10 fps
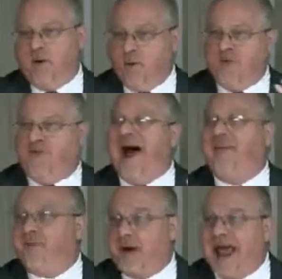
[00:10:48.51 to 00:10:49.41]
we
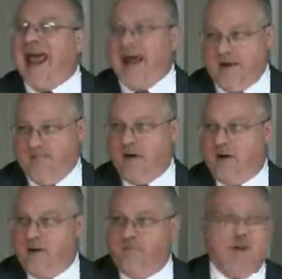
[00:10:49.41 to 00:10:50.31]
find the Lamb
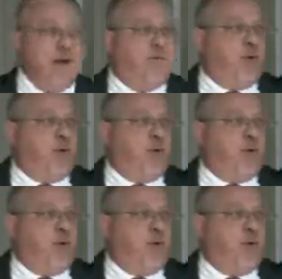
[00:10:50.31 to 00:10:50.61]
being